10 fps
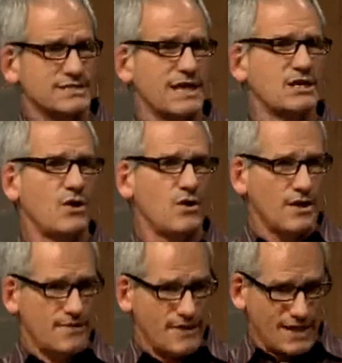And I know
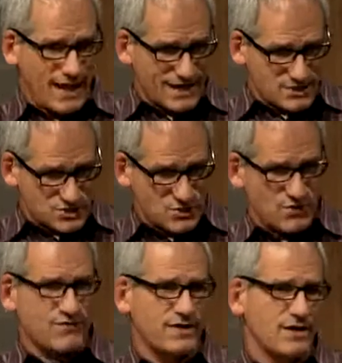that I can
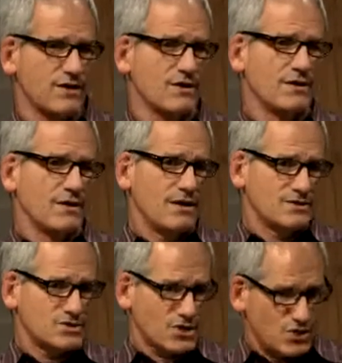serve here
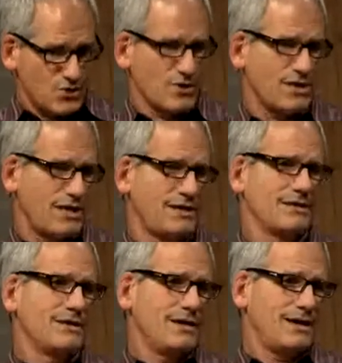securely
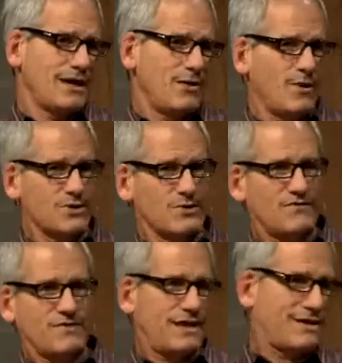and not wonder
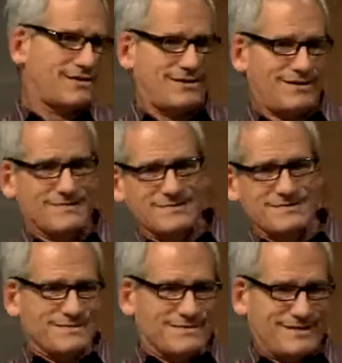if, like, uh,
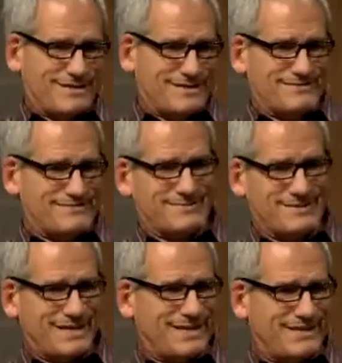uh,
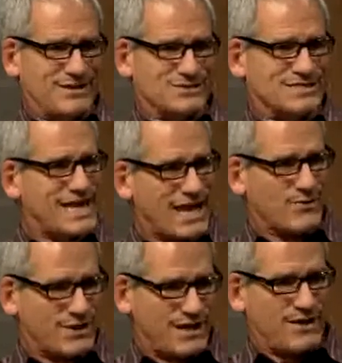y- there's
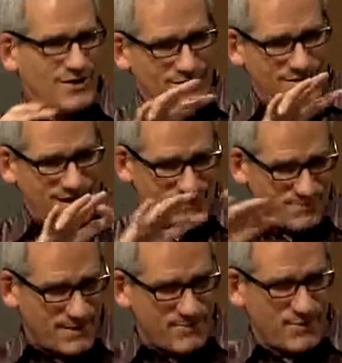integrity in the
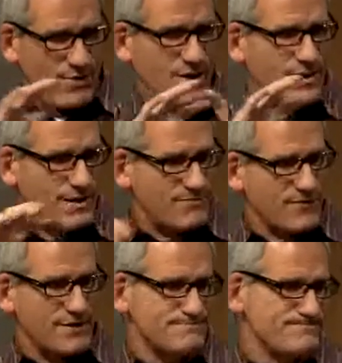people uh, up
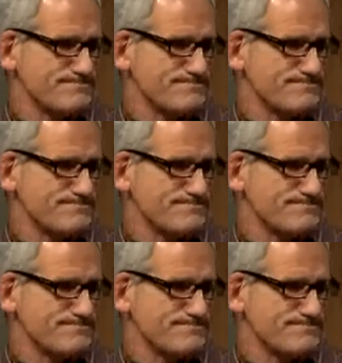front.